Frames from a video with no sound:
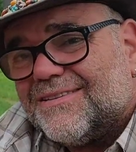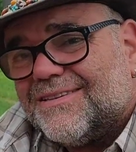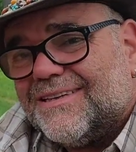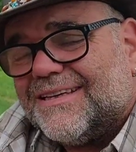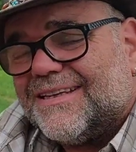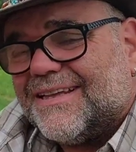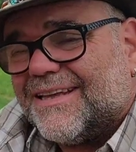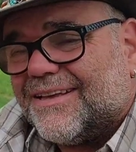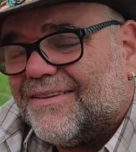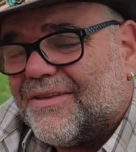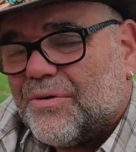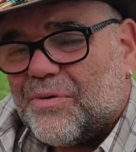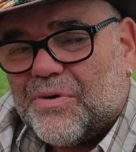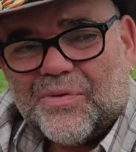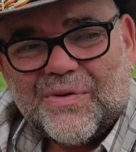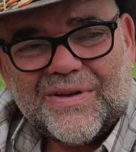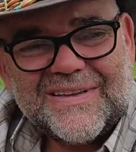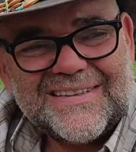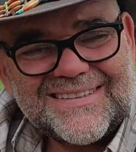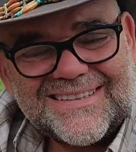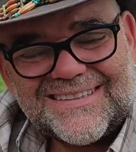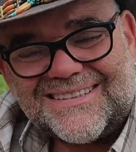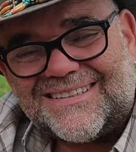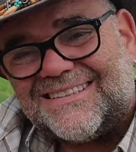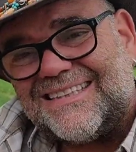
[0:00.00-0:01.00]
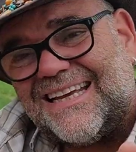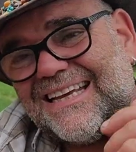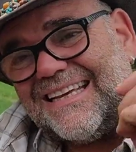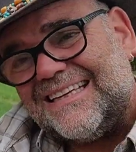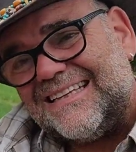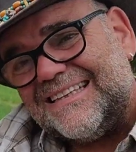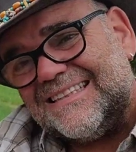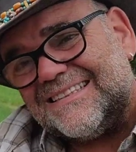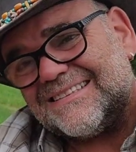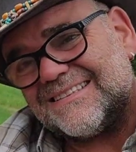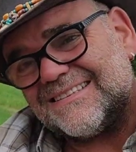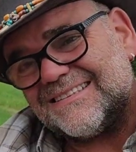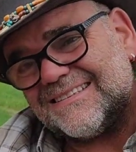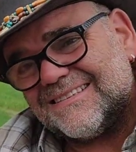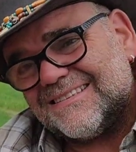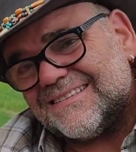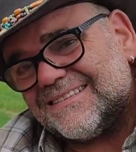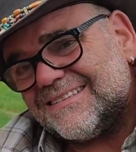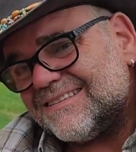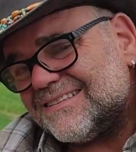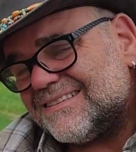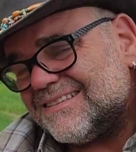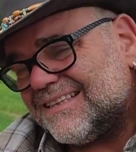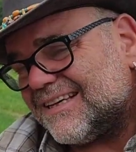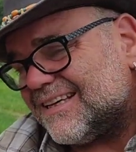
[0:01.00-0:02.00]
You know, they all went to the cities
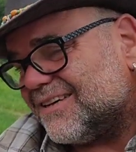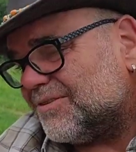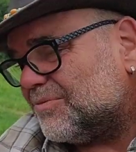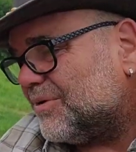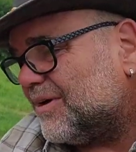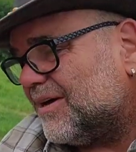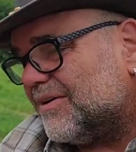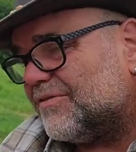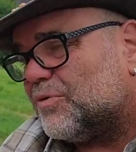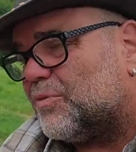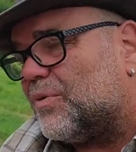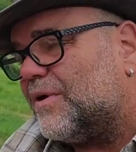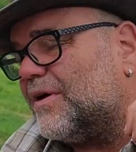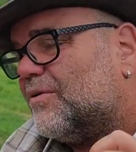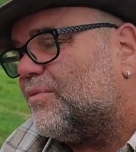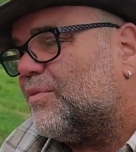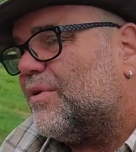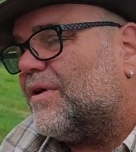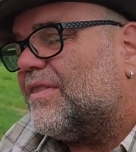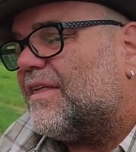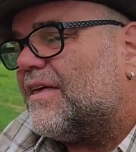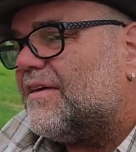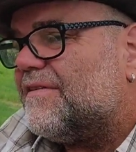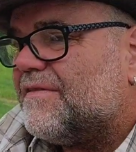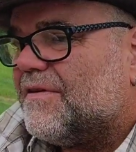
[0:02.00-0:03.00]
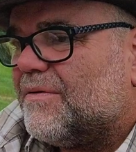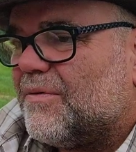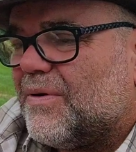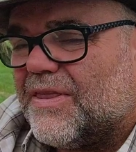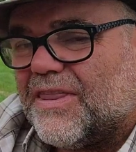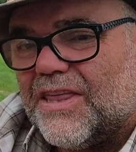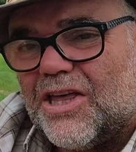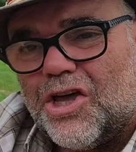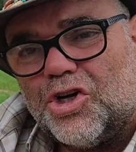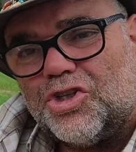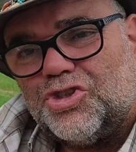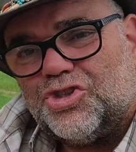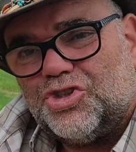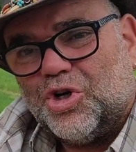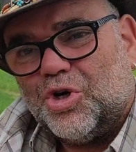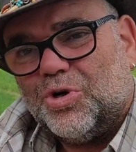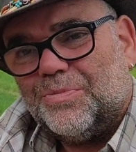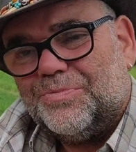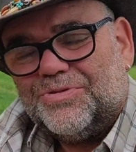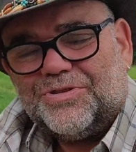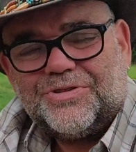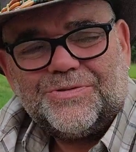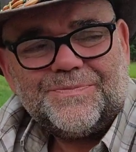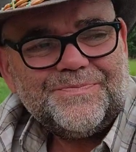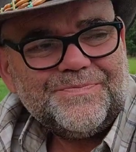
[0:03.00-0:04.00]
and you know where, where they where they got
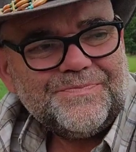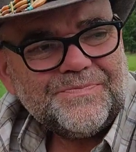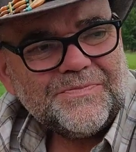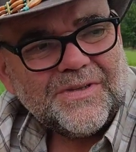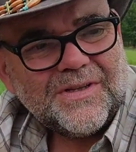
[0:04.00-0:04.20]
jobs.